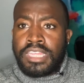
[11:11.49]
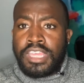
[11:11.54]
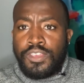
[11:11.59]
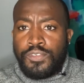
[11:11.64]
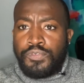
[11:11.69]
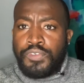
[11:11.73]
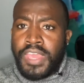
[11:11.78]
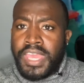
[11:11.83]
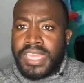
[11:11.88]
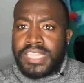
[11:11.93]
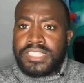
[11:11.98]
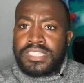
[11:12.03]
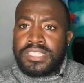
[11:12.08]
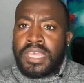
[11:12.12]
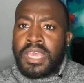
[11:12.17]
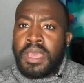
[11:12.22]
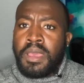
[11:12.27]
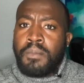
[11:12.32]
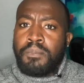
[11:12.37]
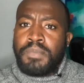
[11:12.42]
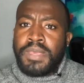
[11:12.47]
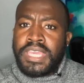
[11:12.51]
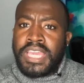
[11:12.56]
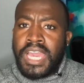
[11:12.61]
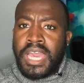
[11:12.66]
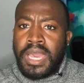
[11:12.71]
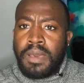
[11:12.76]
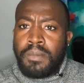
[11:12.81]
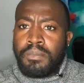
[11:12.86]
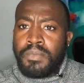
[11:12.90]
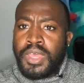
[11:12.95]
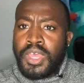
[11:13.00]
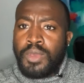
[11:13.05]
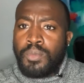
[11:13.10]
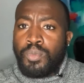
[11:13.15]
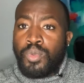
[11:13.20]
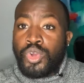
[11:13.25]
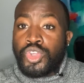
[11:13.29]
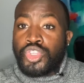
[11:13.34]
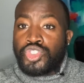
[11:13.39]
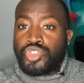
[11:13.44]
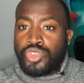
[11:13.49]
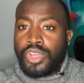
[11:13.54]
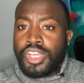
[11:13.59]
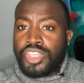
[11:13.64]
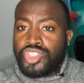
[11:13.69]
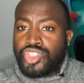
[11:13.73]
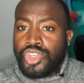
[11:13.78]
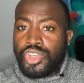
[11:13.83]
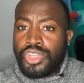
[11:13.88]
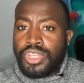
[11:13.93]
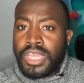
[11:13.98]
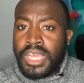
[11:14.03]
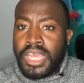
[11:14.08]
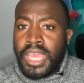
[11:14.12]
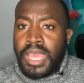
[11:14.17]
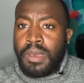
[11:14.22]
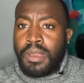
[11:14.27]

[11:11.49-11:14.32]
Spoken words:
defense become more structured,